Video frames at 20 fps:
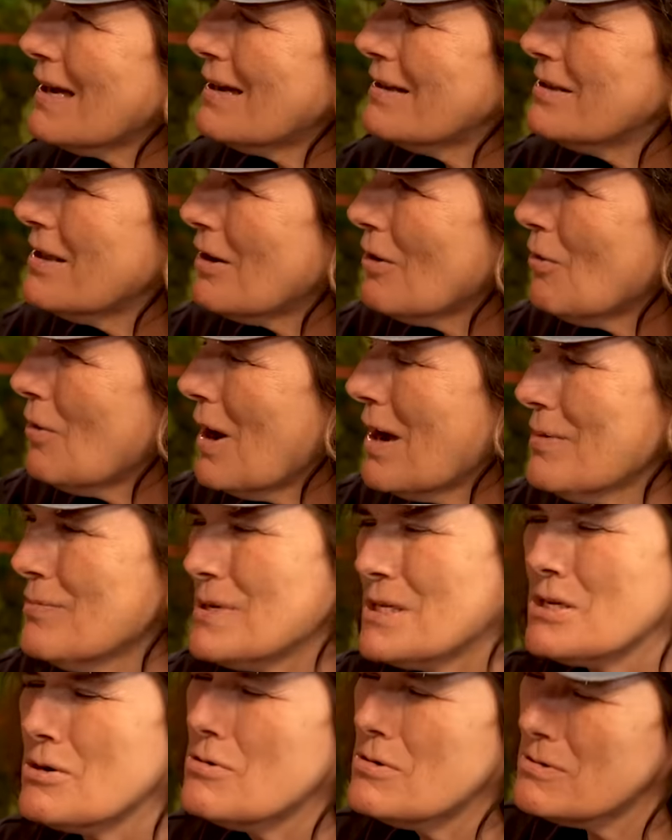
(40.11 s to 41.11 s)
Uh, you know, I
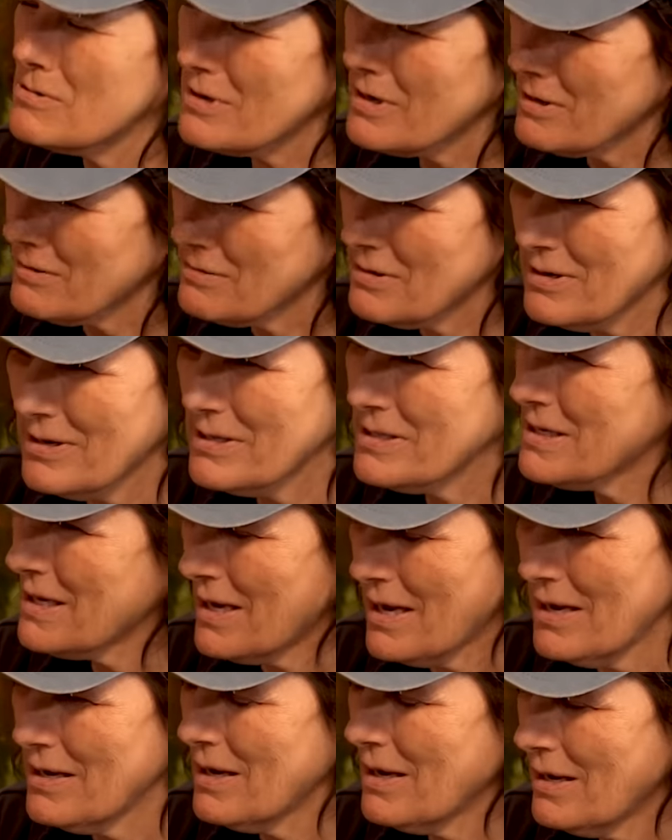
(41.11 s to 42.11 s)
was court ordered to
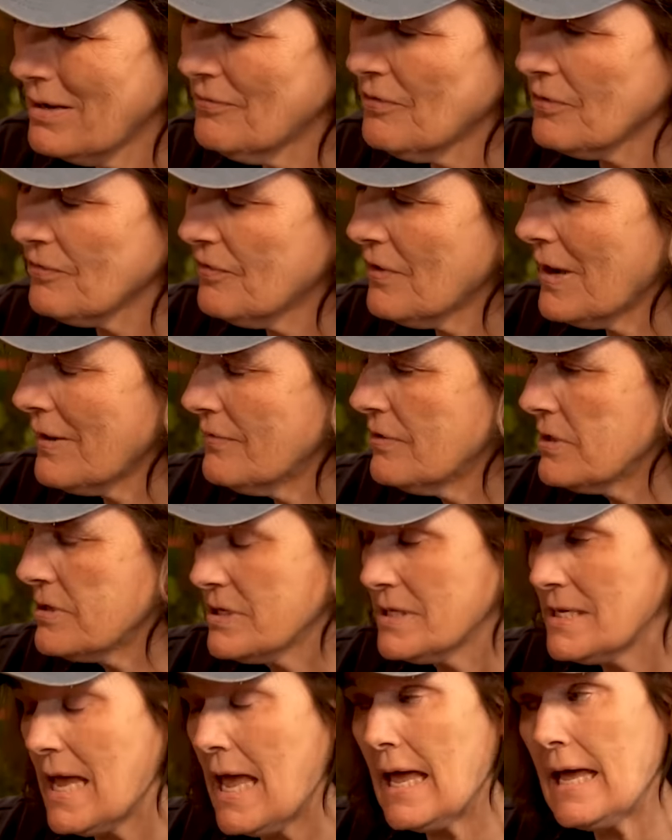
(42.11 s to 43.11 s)
AA for five
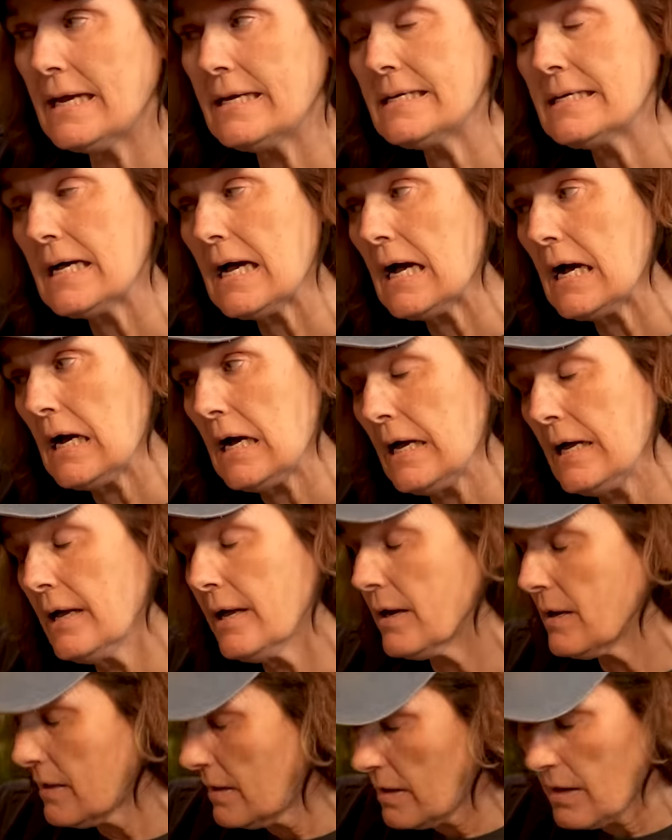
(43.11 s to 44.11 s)
years, and
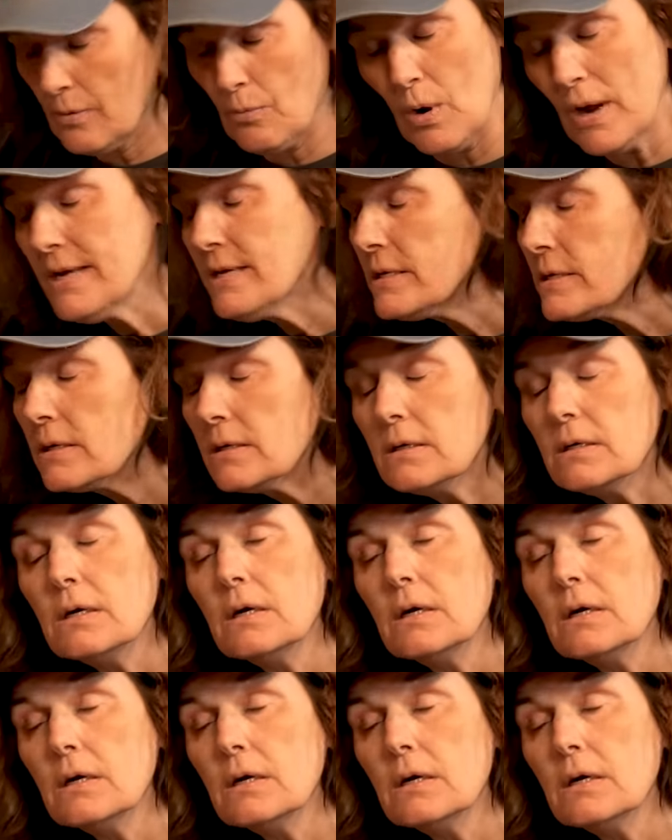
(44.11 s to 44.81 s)
I I went.